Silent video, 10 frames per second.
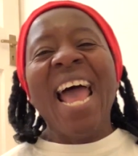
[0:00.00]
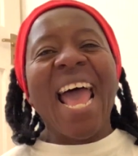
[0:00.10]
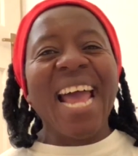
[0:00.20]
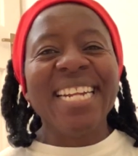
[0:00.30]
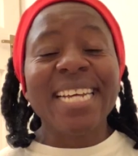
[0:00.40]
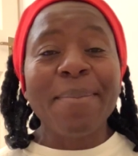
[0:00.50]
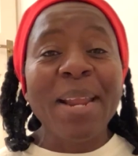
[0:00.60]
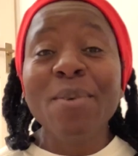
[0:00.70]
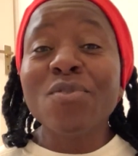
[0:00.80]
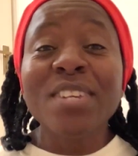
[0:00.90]
and um,
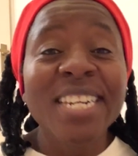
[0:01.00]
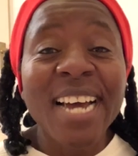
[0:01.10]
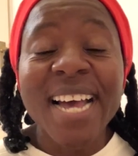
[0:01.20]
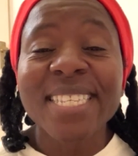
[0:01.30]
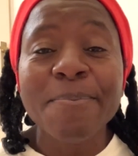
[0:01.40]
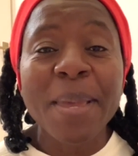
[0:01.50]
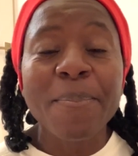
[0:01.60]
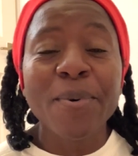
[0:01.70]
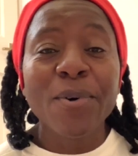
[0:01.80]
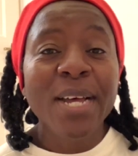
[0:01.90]
and it was really nice and
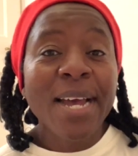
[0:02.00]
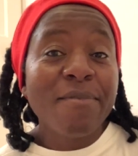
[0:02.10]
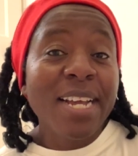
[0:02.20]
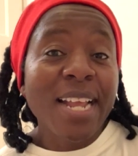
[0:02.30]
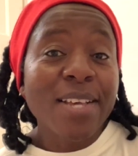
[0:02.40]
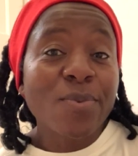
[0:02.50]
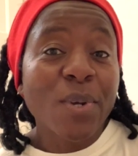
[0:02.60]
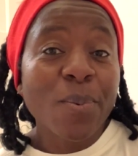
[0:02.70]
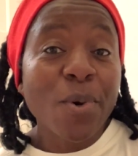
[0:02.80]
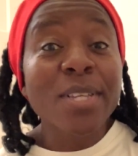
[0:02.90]
people realized what
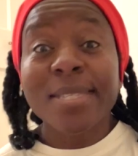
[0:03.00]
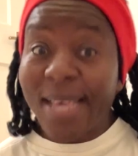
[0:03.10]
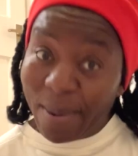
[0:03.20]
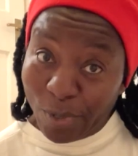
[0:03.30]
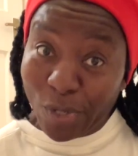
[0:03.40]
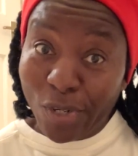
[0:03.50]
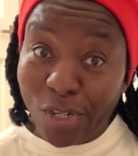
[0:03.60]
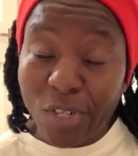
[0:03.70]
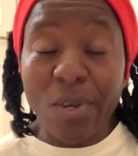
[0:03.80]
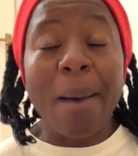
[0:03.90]
it was so that was good
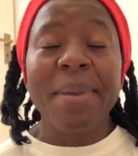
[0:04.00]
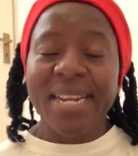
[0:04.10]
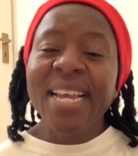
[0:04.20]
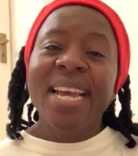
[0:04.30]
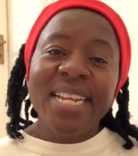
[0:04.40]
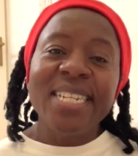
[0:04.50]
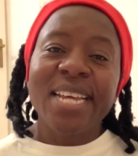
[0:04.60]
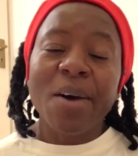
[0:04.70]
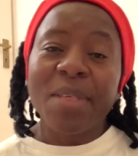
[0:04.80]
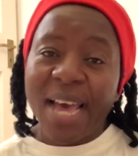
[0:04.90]
too i mean it did
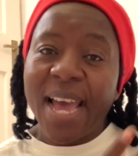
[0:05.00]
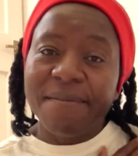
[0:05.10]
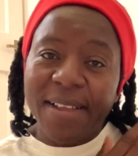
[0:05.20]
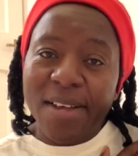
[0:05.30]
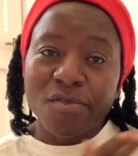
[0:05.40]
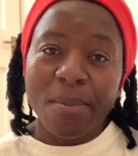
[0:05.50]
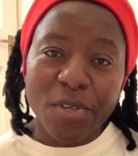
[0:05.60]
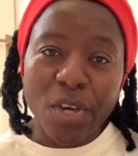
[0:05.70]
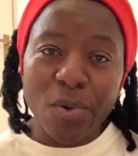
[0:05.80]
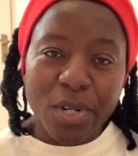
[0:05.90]
help that i had flounder on my
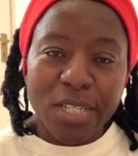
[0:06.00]
shoulder